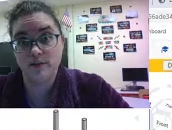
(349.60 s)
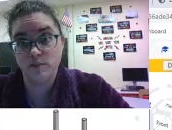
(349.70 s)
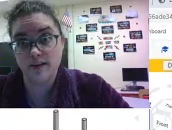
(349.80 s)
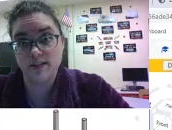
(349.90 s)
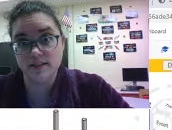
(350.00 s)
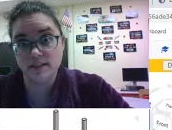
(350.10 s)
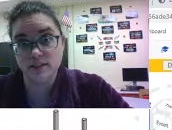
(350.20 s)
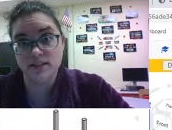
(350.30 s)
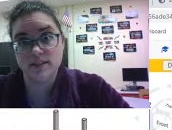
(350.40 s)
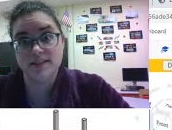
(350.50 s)
was
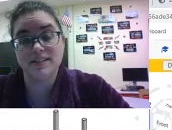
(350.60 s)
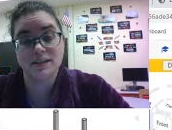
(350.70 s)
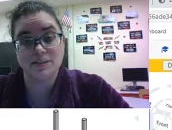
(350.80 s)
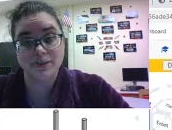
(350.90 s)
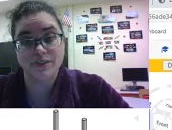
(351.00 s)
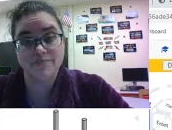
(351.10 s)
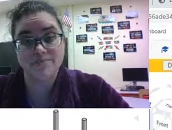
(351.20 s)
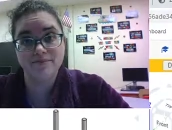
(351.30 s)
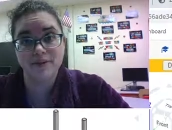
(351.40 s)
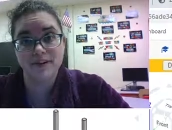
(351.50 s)
just assembled.
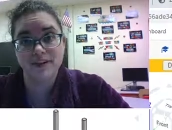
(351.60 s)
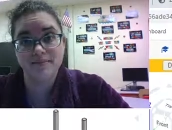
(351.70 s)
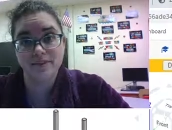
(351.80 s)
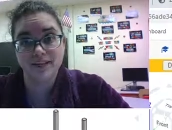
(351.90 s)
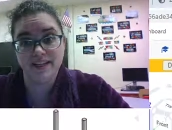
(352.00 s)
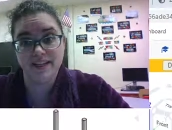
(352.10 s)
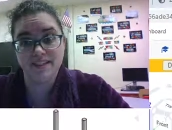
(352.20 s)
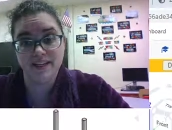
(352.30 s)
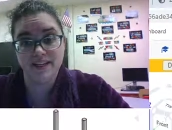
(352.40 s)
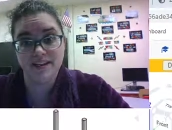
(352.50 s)
All right. When I
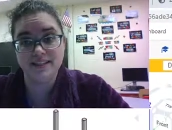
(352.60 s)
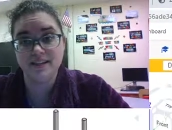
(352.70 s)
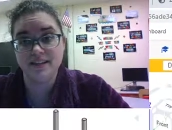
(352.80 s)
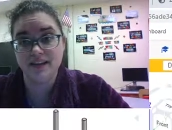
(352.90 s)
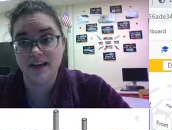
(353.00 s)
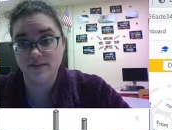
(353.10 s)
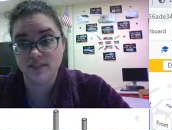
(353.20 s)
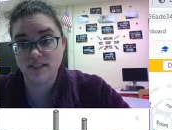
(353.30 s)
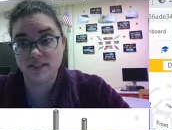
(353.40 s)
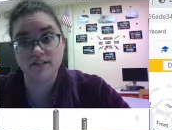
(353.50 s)
hit done, it's going to have
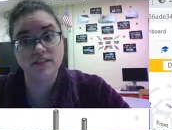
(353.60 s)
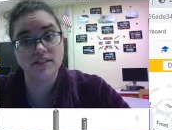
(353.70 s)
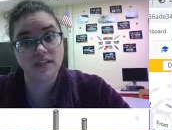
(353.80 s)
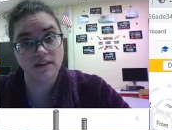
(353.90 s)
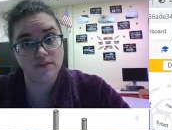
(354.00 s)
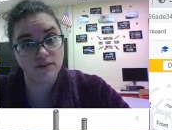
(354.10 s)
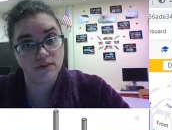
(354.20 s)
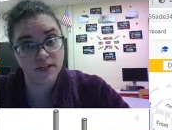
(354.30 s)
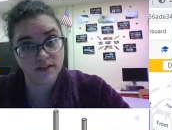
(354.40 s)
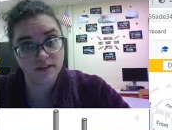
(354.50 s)
this still saved
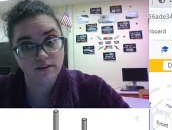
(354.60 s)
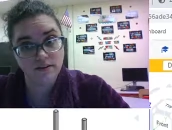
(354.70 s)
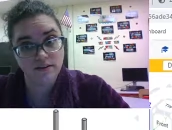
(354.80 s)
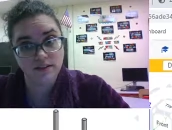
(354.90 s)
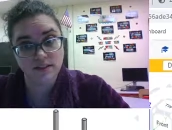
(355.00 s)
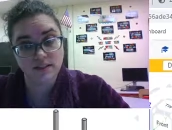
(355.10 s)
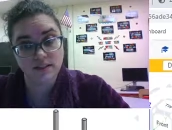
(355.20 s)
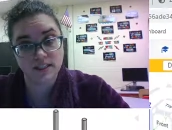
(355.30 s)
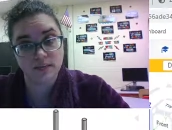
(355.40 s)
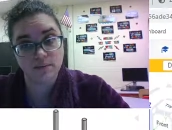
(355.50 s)
over here, these
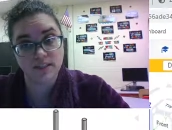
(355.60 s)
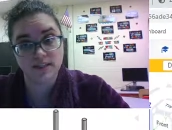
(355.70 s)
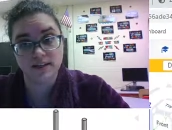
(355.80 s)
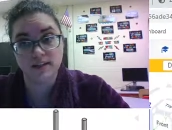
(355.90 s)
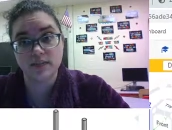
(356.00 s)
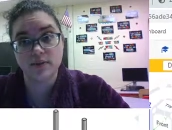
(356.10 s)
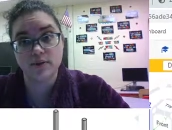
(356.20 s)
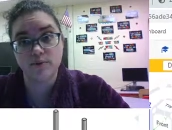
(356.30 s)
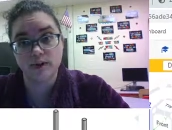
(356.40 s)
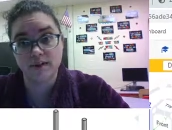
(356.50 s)
steps, and
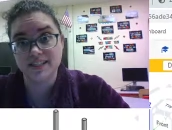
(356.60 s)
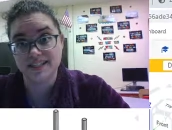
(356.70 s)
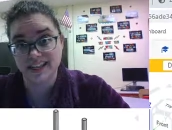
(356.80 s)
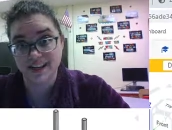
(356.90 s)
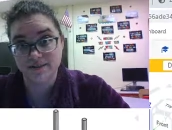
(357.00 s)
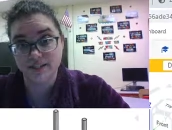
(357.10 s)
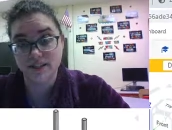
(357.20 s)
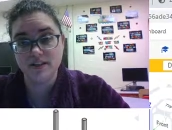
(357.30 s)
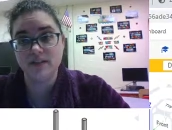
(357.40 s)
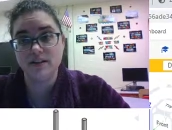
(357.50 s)
Explode 1 saved
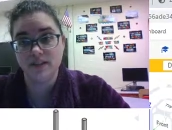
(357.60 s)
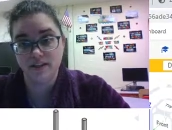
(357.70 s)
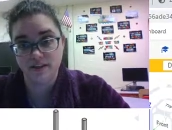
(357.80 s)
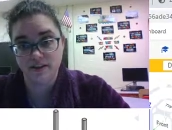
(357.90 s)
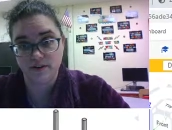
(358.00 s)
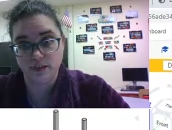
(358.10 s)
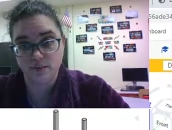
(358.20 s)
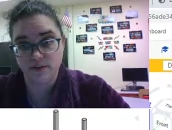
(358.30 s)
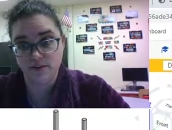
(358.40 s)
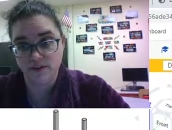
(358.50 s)
in your
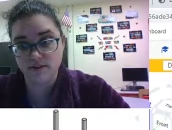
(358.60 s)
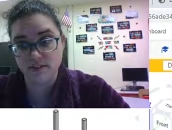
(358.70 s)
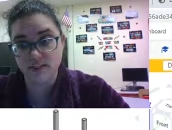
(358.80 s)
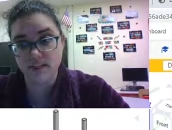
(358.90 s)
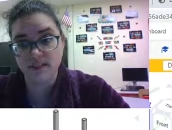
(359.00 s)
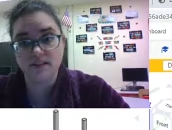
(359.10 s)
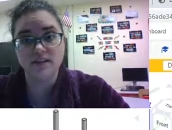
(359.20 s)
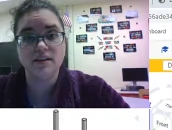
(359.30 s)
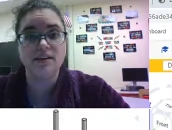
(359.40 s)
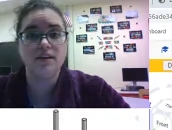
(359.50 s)
exploded views list.
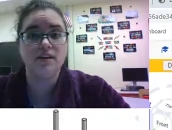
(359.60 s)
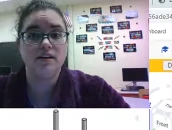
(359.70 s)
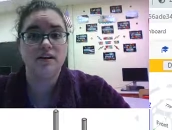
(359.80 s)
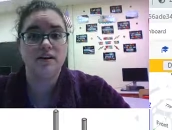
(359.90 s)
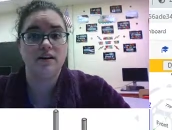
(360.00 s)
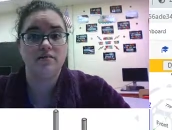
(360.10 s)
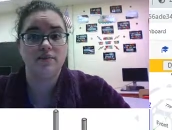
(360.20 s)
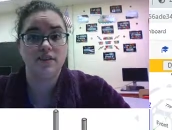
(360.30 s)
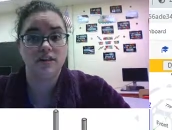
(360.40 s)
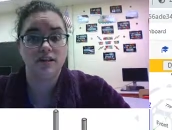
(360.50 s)

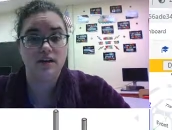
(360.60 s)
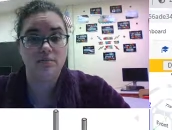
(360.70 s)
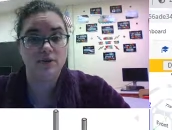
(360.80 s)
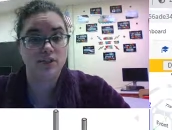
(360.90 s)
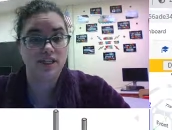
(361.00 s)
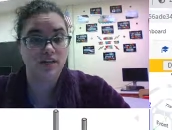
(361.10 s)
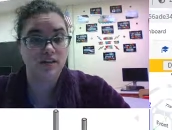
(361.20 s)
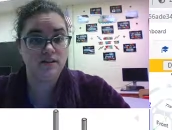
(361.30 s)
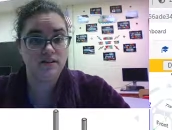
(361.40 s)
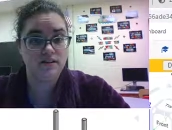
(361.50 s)
I push
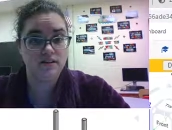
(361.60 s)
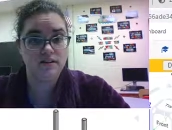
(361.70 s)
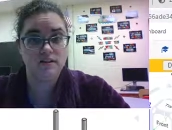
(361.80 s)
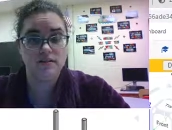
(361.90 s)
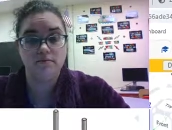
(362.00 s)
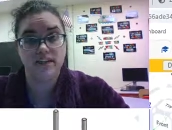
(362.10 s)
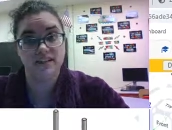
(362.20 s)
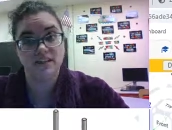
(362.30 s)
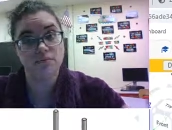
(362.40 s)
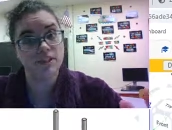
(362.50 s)
done. My
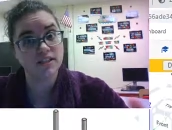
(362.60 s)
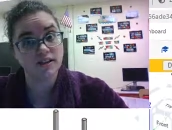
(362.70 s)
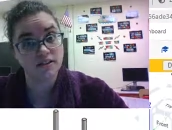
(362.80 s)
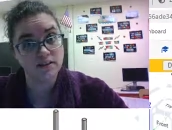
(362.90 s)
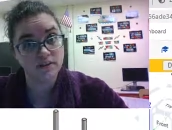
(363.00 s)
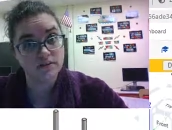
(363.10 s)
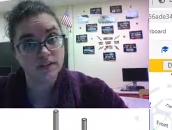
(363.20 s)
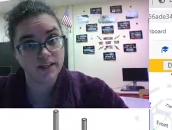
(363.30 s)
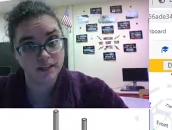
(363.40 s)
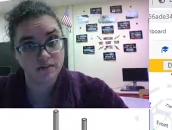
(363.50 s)
assembly is going to look
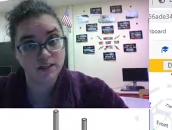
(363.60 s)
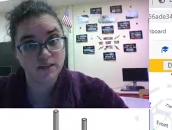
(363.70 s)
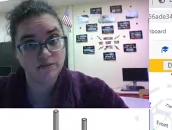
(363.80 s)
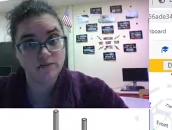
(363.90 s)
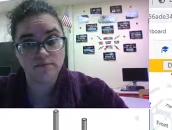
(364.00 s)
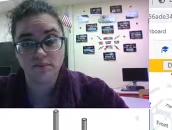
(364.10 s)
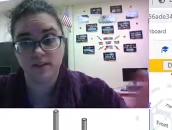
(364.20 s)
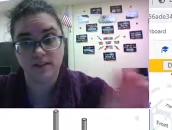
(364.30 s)
like it used to, but the